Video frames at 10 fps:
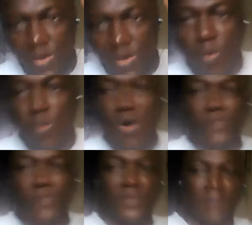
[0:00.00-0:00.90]
go
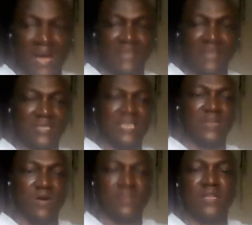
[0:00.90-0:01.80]
of the past
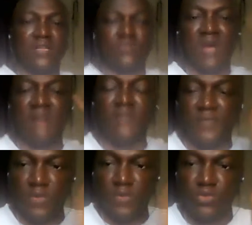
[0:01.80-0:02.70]
in order to have a
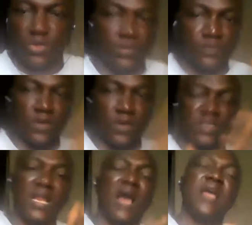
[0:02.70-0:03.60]
future. On
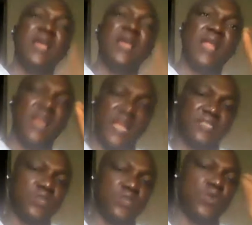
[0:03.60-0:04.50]
the line,
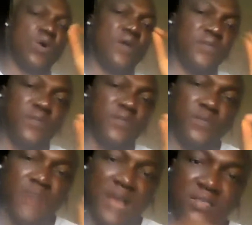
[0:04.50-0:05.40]
letting go of the
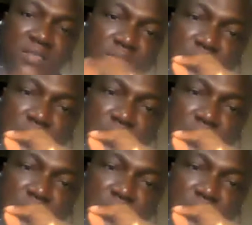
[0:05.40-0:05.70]
past